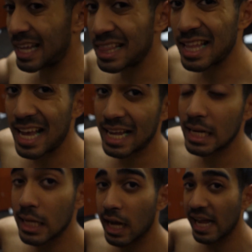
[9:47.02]
and that
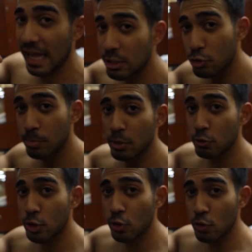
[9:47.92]
I
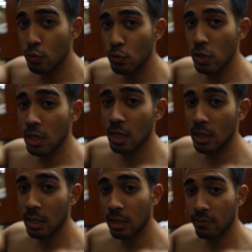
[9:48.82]
attribute to
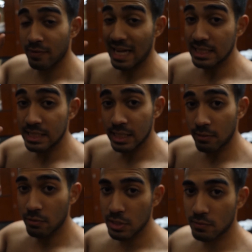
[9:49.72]

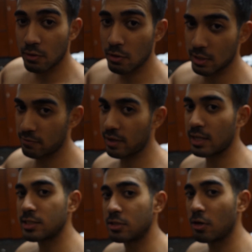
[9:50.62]
fasting first of all, and then
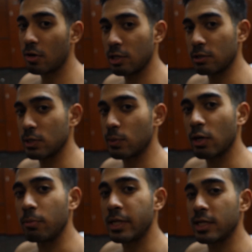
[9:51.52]
fasted cardio as
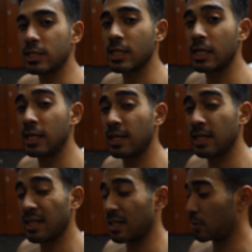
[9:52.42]
well, because
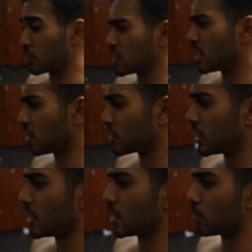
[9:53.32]
towards the end I was
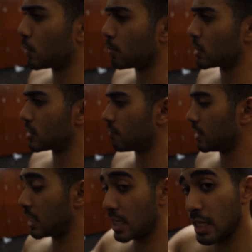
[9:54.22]
hitting it pretty much every
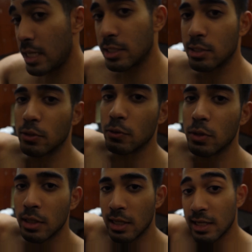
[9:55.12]
day, so
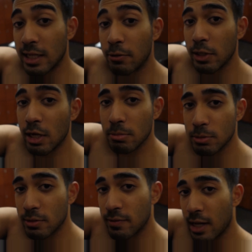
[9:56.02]
that really helps
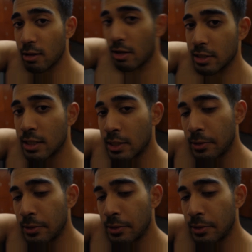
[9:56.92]
with the fat loss.